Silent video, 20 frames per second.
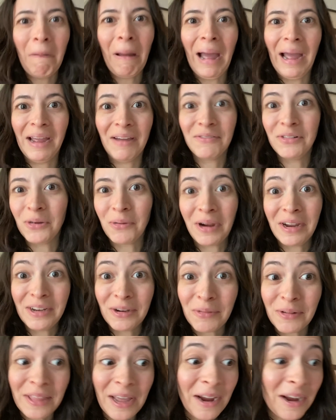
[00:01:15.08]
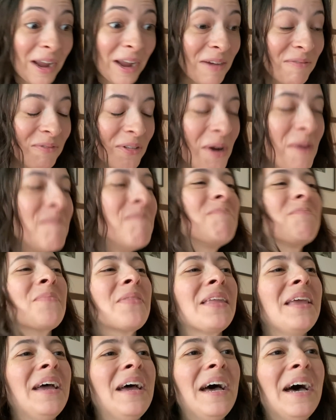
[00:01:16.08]
I have no idea where that came from.
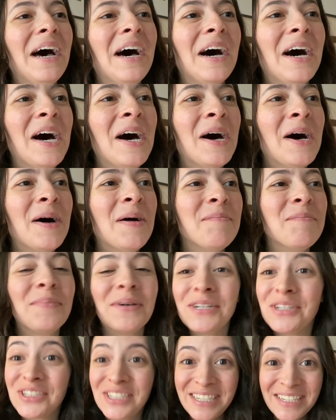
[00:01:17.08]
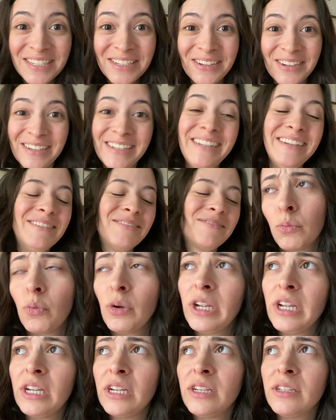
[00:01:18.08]
But she's good.
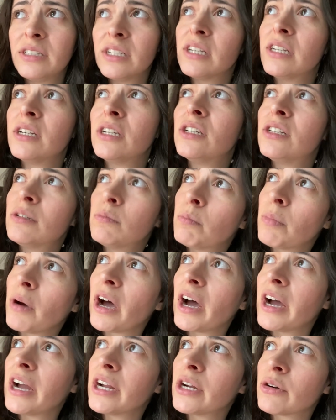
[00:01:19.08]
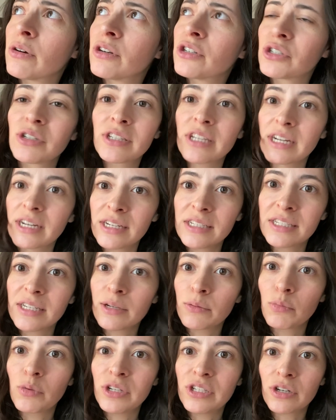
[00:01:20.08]
We did buy groceries. Like I
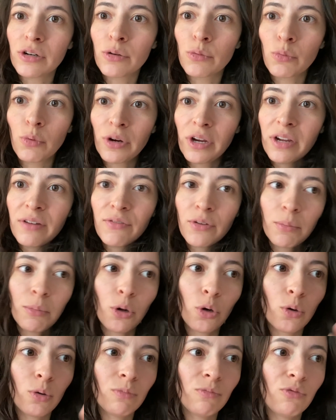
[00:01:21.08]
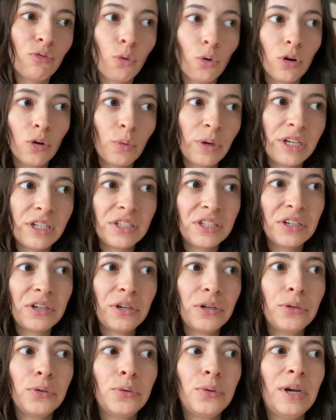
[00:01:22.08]
said, we started working from home 4 weeks
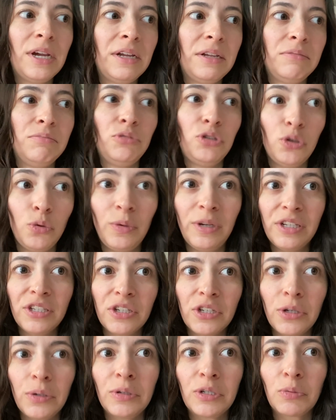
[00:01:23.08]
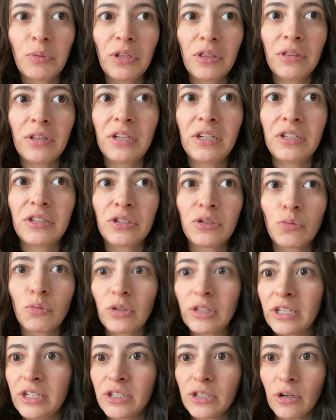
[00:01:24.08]
ago, and 2 weeks ago is when things
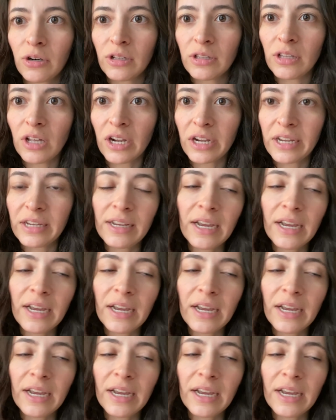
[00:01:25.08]
really started locking